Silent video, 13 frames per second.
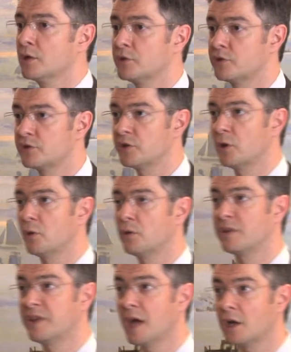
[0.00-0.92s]
So
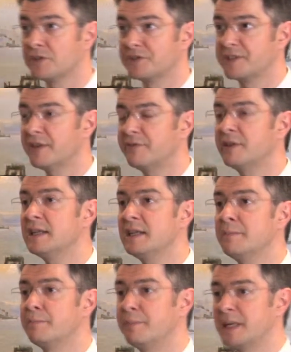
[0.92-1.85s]
they are
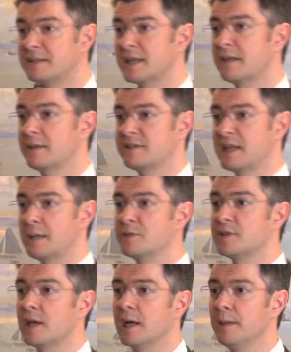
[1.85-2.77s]
definitely picked at the same
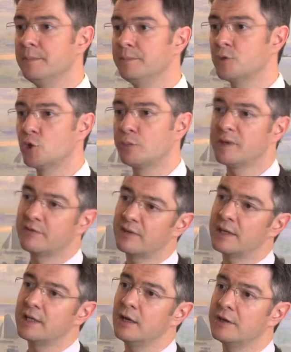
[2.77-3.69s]
time. To be
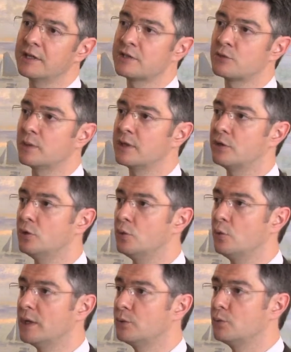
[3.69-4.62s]
very honest with you,
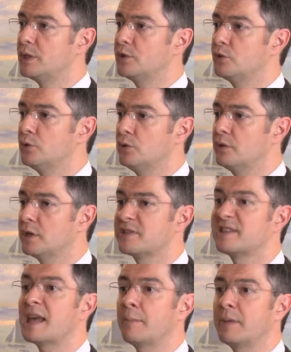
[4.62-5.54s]
when we do the
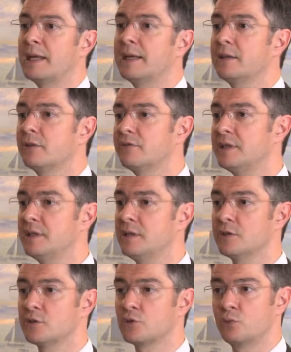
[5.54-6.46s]
sampling in the
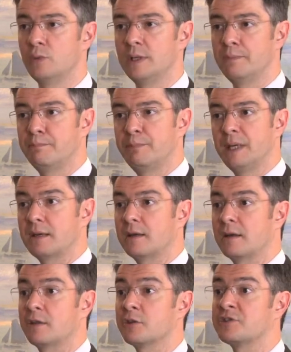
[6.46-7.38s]
vineyards, we pick the